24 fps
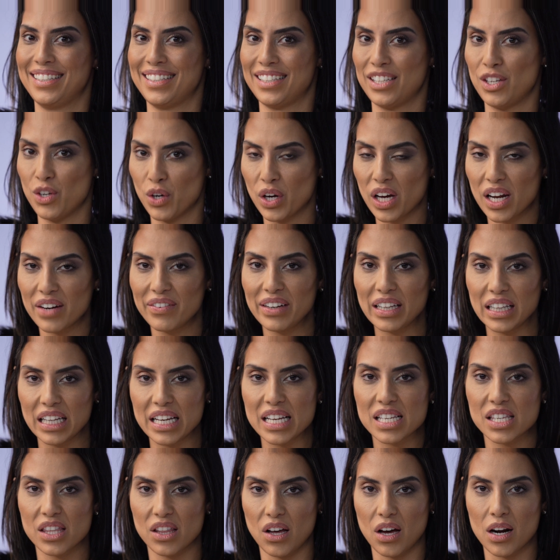You could have at
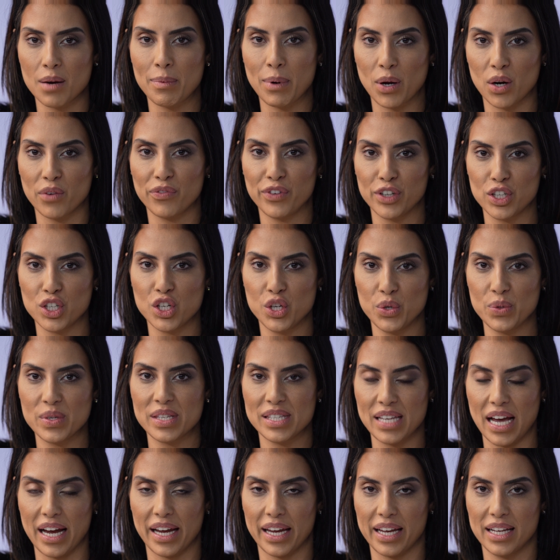least thought about it for 2
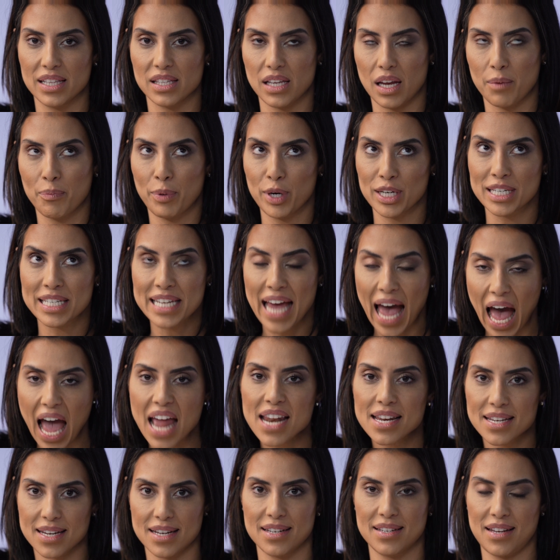seconds, like
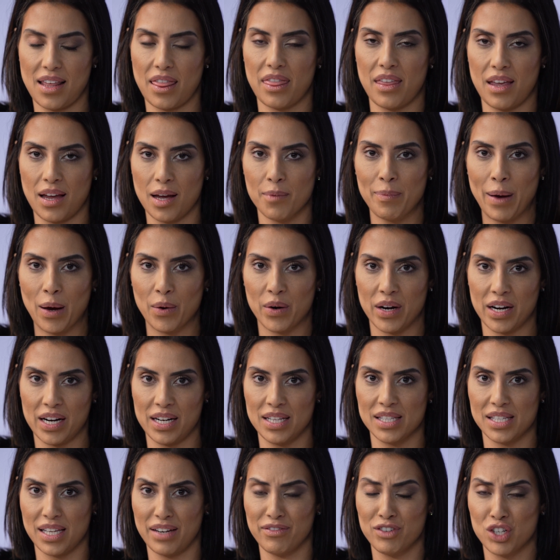pretended to think about it
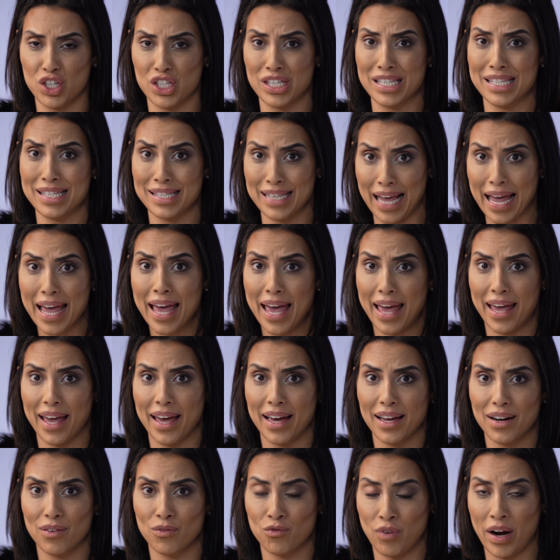instead of just saying
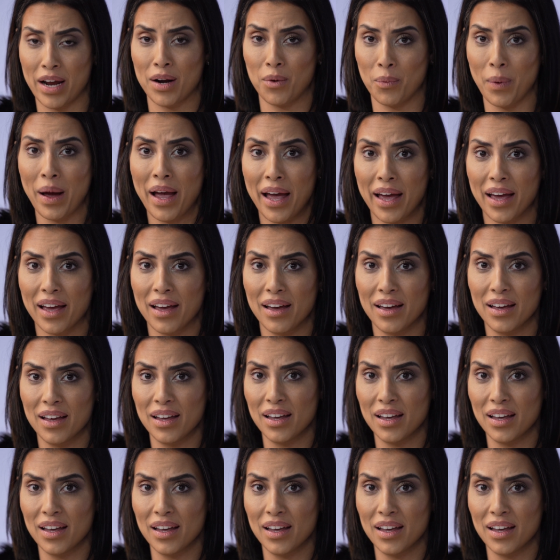it right away.